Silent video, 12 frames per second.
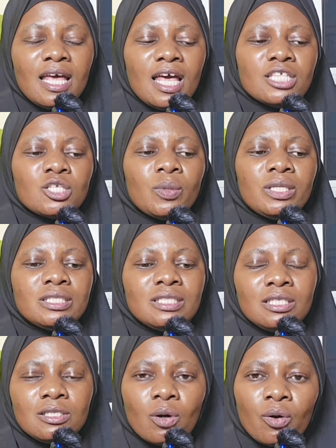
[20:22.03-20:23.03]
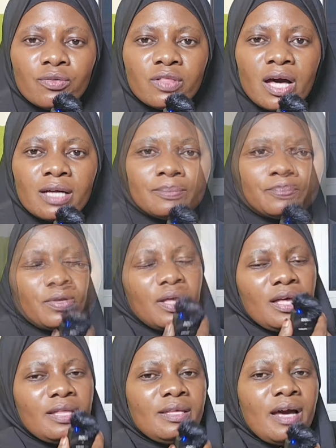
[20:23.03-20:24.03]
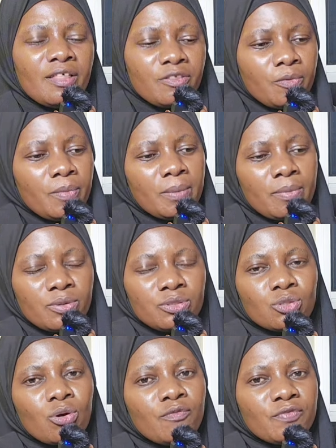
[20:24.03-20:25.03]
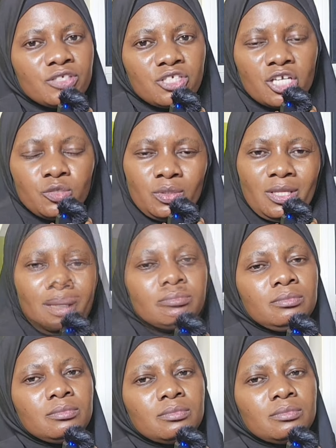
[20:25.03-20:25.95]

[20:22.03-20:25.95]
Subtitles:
And so when he did all that, the other members of the church were like,